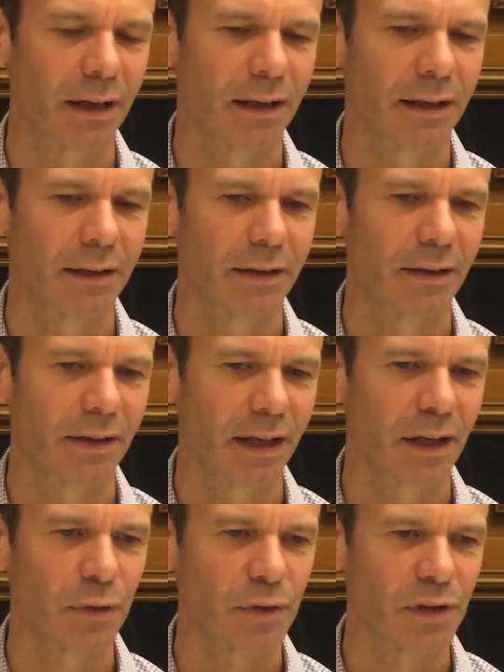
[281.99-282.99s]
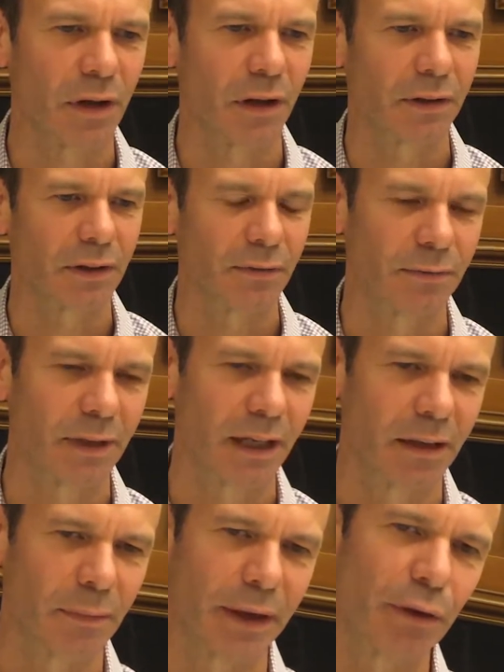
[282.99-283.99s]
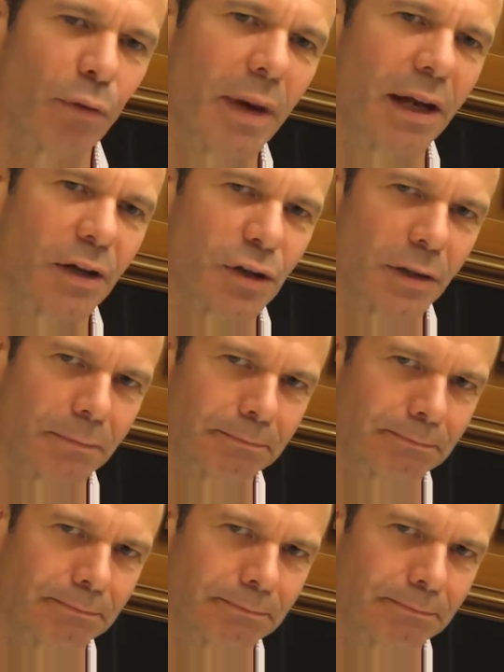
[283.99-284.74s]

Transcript: on the end result and micromanaging.